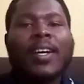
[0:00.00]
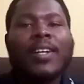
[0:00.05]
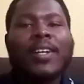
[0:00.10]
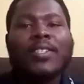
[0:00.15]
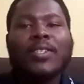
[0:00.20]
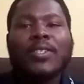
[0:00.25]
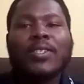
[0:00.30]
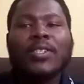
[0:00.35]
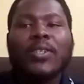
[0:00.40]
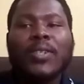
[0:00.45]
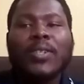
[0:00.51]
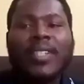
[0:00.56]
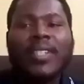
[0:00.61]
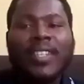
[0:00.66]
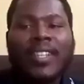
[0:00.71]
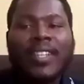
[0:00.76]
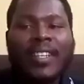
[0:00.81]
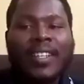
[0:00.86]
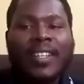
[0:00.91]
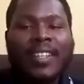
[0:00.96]
you short
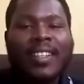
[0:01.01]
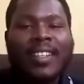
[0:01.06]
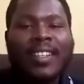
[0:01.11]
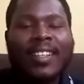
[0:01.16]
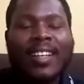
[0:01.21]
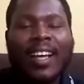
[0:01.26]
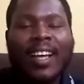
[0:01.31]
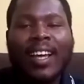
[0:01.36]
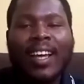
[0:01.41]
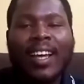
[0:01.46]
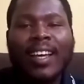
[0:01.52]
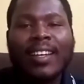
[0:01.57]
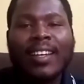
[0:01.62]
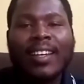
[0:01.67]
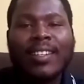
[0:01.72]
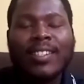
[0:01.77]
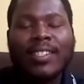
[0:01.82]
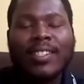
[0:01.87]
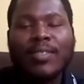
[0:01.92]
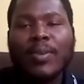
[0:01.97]
there. I
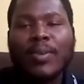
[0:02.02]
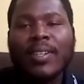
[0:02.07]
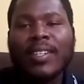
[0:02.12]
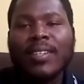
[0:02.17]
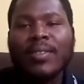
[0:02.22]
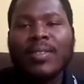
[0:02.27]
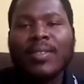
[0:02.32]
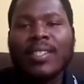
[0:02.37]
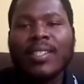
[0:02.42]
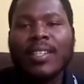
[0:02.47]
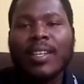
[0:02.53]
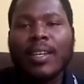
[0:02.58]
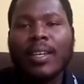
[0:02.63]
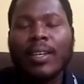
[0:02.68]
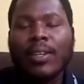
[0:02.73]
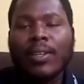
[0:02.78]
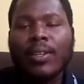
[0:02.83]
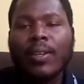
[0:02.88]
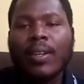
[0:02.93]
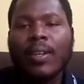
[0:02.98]
just wanted to say